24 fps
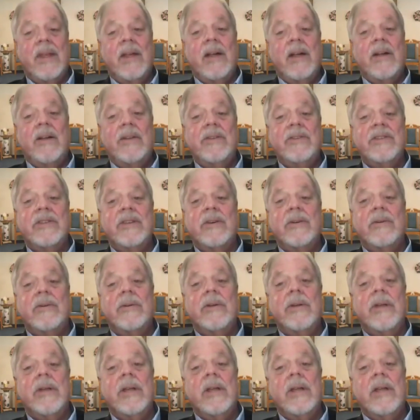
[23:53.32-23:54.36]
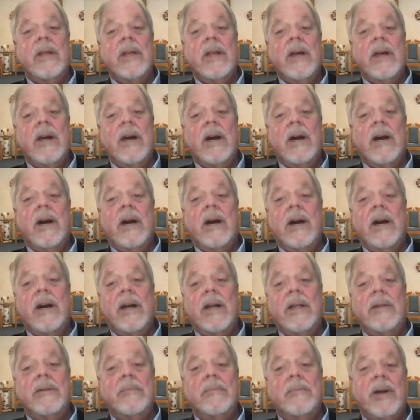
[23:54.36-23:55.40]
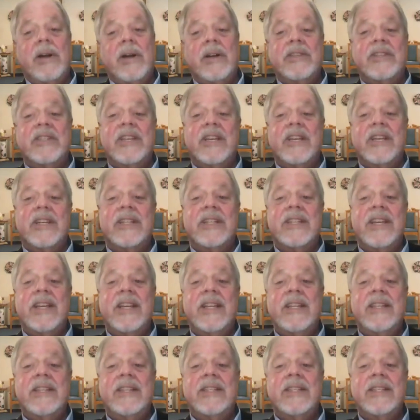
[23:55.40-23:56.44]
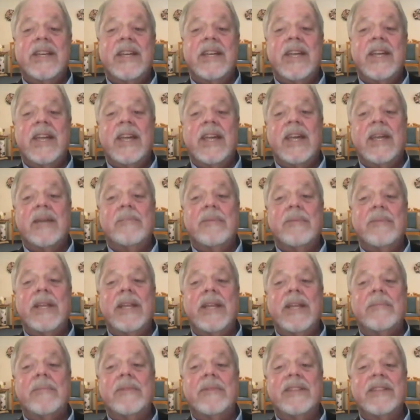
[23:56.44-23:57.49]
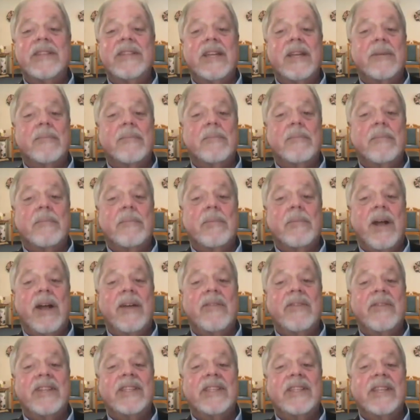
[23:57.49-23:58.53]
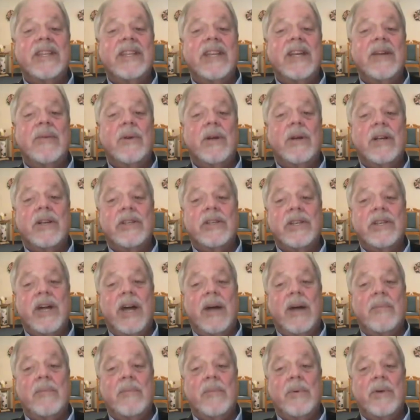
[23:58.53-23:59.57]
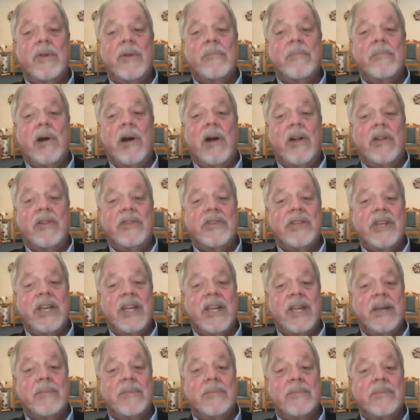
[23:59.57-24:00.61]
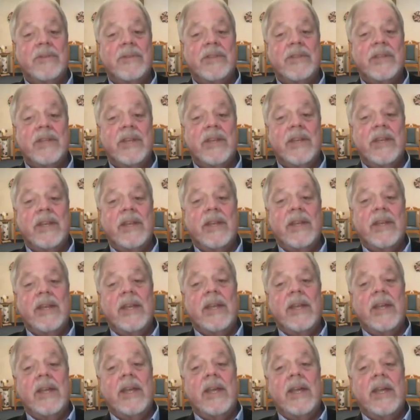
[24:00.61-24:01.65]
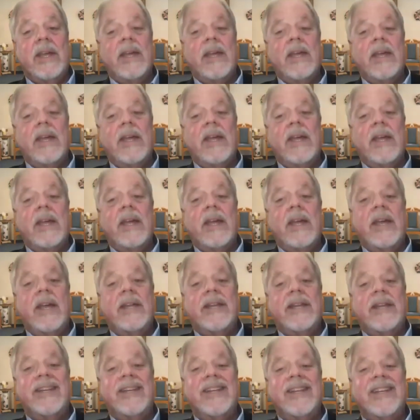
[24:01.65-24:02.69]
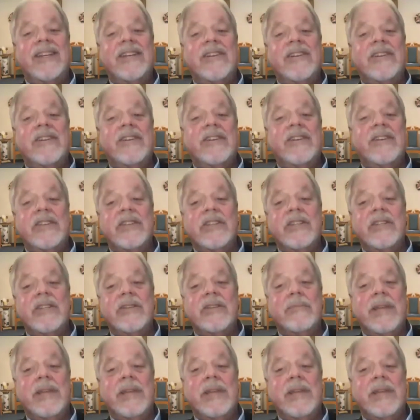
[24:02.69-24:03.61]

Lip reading: Also, on March 16th, Psychic and Mediumistic Private Sitting Workshop with Paul Jacobs and an Introduction to